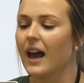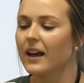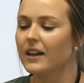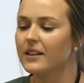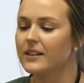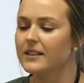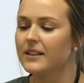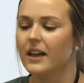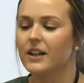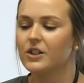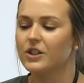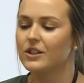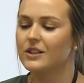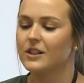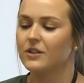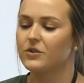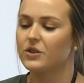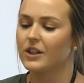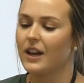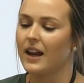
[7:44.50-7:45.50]
accusations
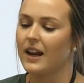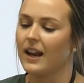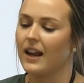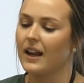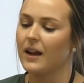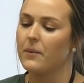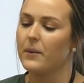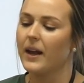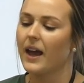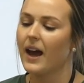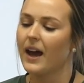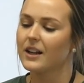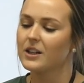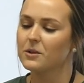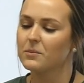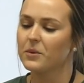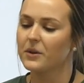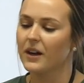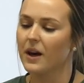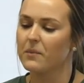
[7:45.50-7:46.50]
of cheating, we've had to
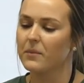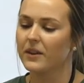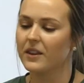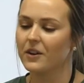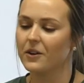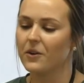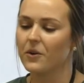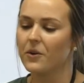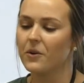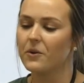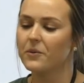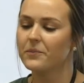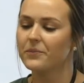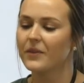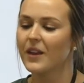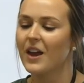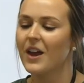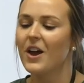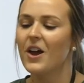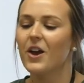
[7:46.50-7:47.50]
put up with it
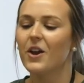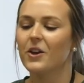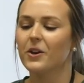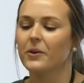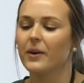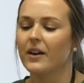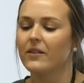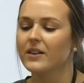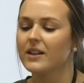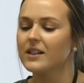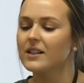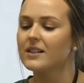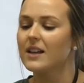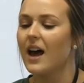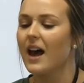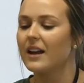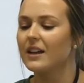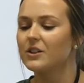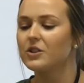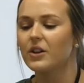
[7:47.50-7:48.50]
all. Whoever
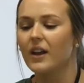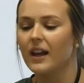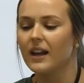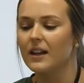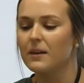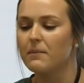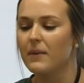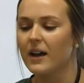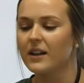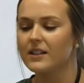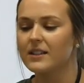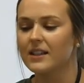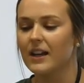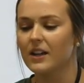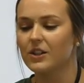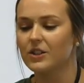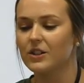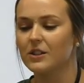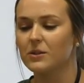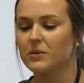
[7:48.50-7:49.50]
decided trading
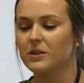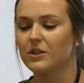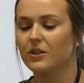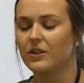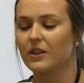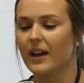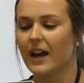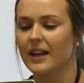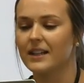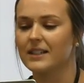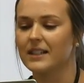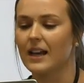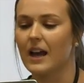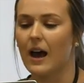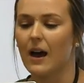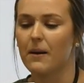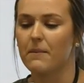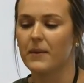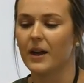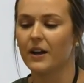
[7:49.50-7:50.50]
mustaches was a good idea
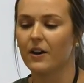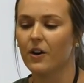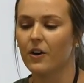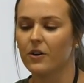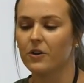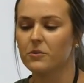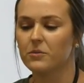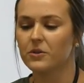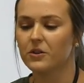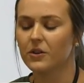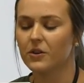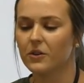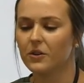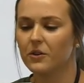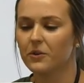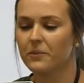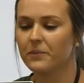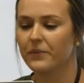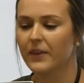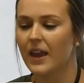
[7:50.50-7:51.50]
made a horrible
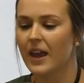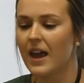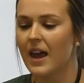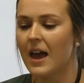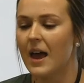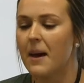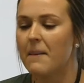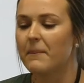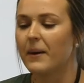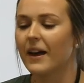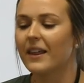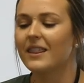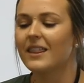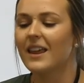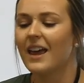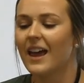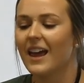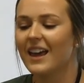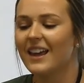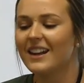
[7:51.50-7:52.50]
But
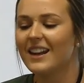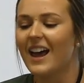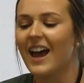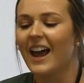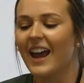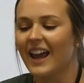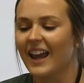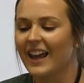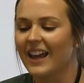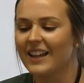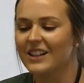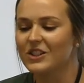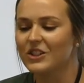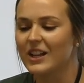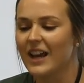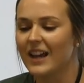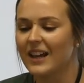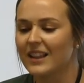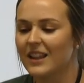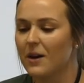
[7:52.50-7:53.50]
then a
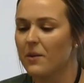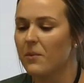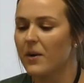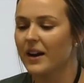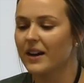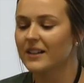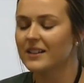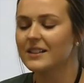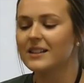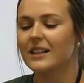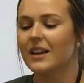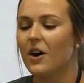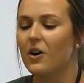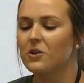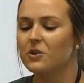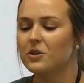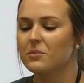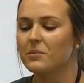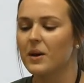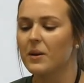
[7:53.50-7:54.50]
handshake that won us the
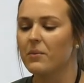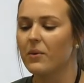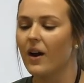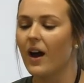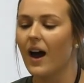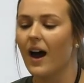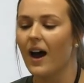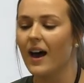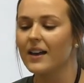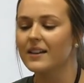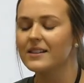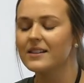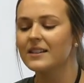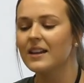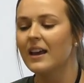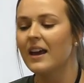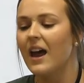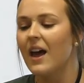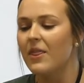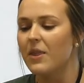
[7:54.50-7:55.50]
ultimate prize,
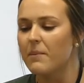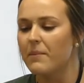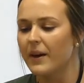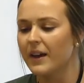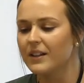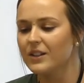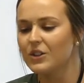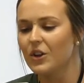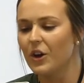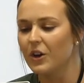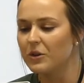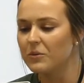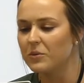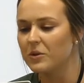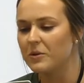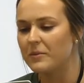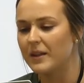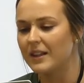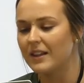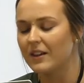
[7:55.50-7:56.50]
the best
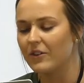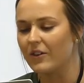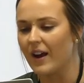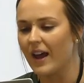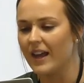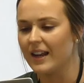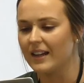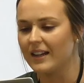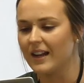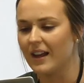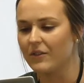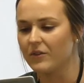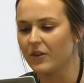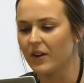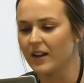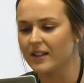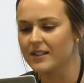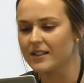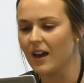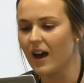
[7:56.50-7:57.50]
homeroom in the grade in
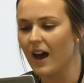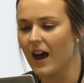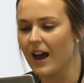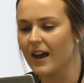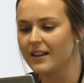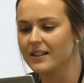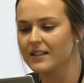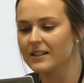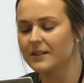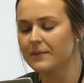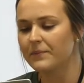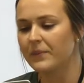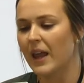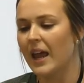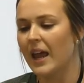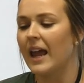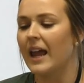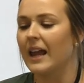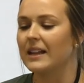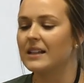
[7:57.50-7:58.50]
everyone's eyes.
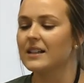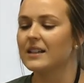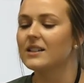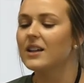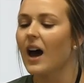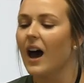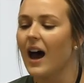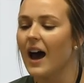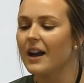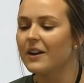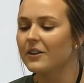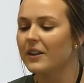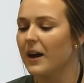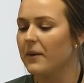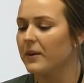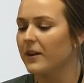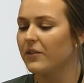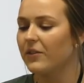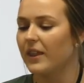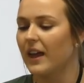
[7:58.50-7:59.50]
It's a title that
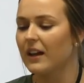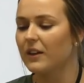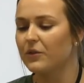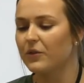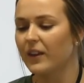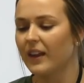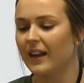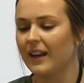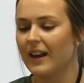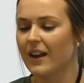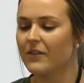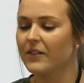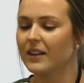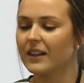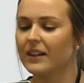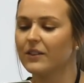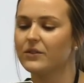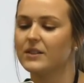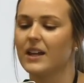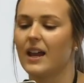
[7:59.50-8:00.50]
we thankfully
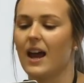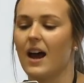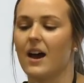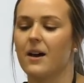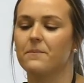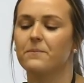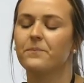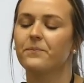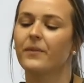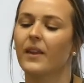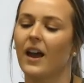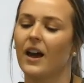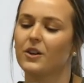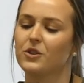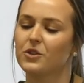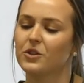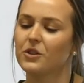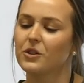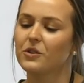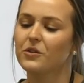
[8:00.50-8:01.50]
never lived down, a
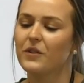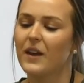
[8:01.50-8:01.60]
true